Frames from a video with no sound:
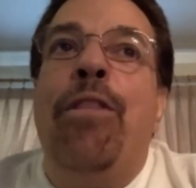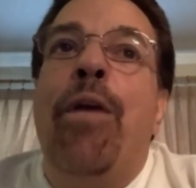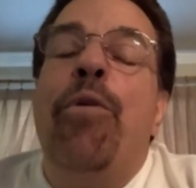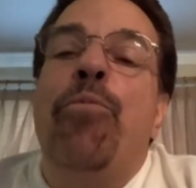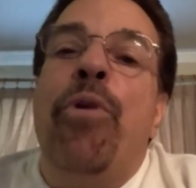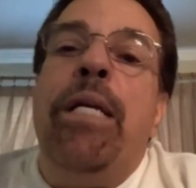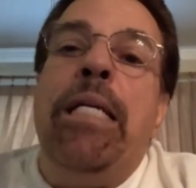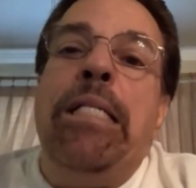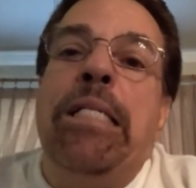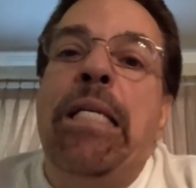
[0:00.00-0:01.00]
they would bring
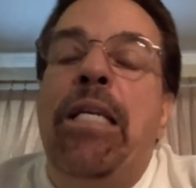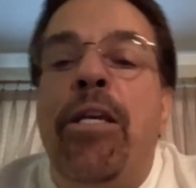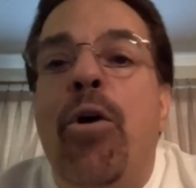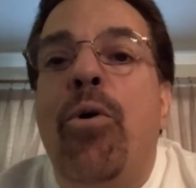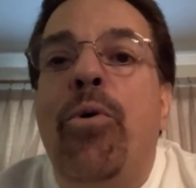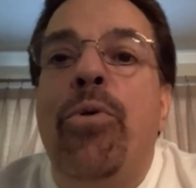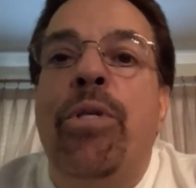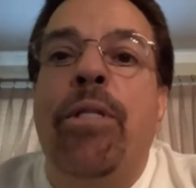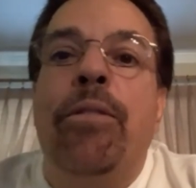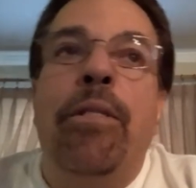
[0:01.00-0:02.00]
in CEOs
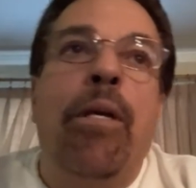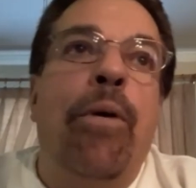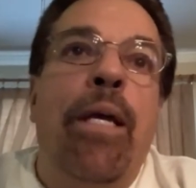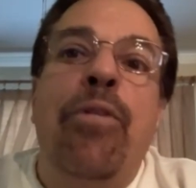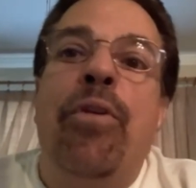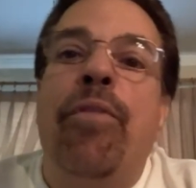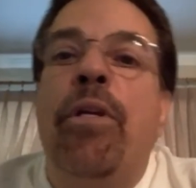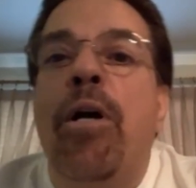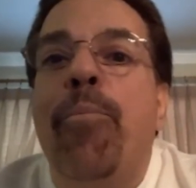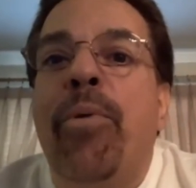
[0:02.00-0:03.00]
and you know heads of the
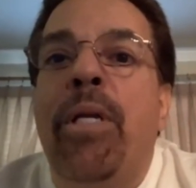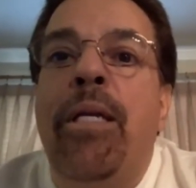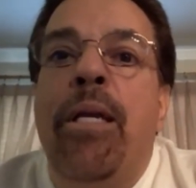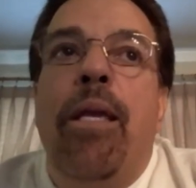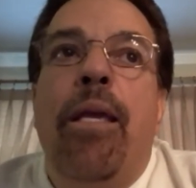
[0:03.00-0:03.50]
company